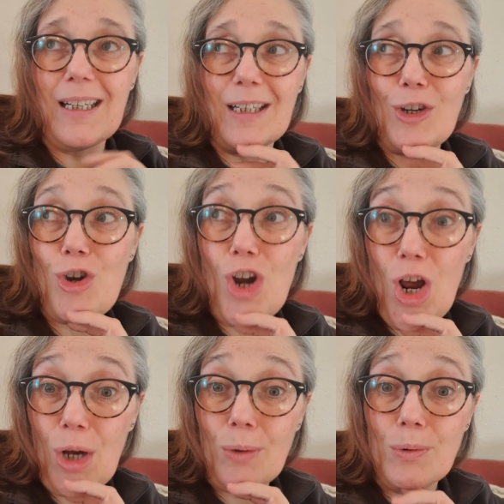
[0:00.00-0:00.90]
I
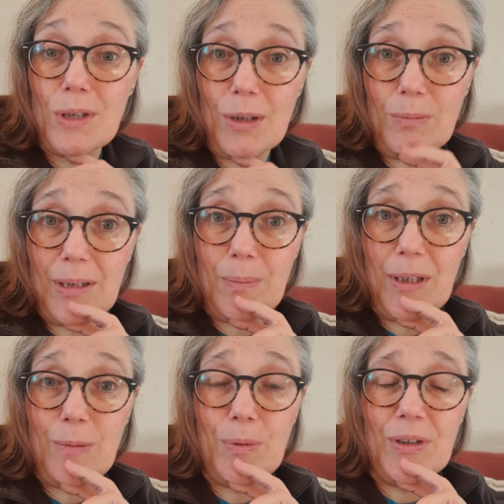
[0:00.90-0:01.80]
know so many
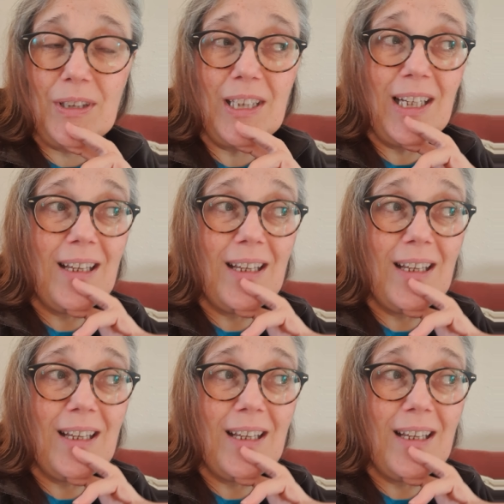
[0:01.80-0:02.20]
people